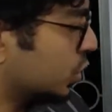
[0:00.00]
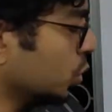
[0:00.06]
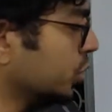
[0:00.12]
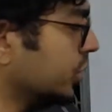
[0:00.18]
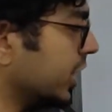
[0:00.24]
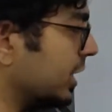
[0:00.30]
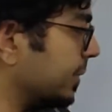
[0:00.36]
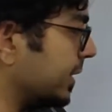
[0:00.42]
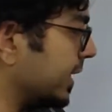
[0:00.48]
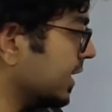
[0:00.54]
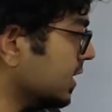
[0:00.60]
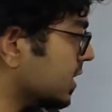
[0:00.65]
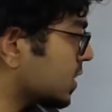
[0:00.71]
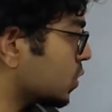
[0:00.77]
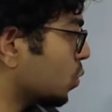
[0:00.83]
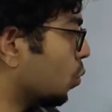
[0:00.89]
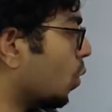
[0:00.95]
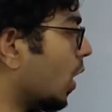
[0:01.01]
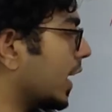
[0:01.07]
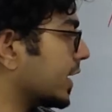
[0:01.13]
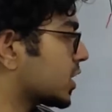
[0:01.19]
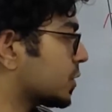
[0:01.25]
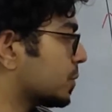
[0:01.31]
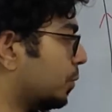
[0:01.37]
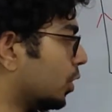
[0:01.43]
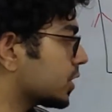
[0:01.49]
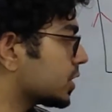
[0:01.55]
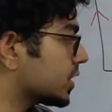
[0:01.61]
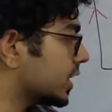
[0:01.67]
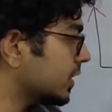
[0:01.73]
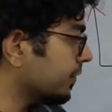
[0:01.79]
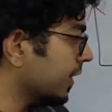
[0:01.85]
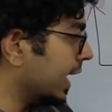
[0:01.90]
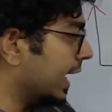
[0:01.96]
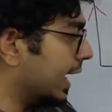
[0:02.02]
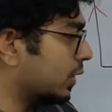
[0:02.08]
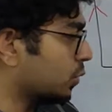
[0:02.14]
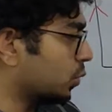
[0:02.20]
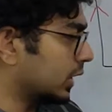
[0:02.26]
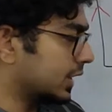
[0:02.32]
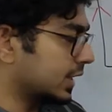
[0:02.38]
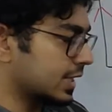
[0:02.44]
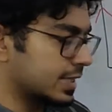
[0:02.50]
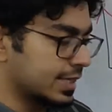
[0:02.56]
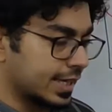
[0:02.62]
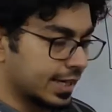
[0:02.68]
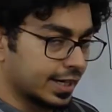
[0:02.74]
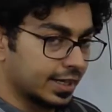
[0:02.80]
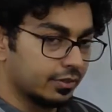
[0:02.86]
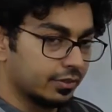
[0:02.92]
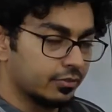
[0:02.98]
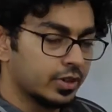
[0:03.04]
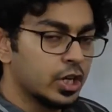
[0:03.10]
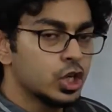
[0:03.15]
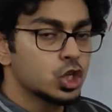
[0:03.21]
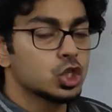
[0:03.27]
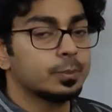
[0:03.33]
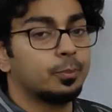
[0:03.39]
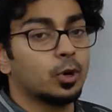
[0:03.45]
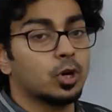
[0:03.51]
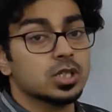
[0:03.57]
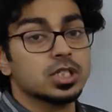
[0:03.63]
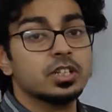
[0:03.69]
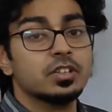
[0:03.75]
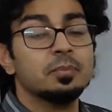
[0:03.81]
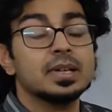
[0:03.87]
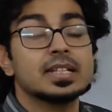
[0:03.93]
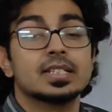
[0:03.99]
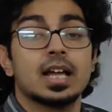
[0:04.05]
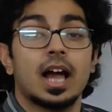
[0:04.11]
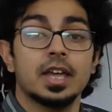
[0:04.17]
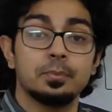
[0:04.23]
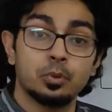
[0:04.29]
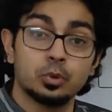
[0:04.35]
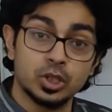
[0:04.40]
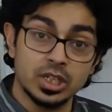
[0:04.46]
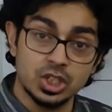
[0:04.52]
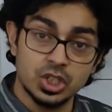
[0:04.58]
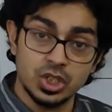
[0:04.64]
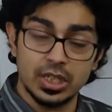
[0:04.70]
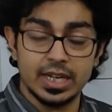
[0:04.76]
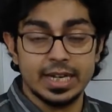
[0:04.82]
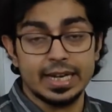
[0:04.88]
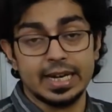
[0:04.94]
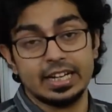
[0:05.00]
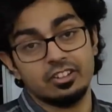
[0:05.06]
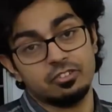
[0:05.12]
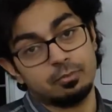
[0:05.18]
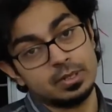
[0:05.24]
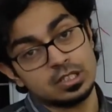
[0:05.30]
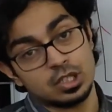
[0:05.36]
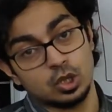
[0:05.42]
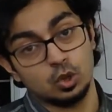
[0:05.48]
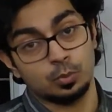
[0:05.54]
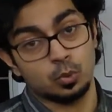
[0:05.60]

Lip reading: terminals, one is positive and one is negative. So positive means high potential and negative means low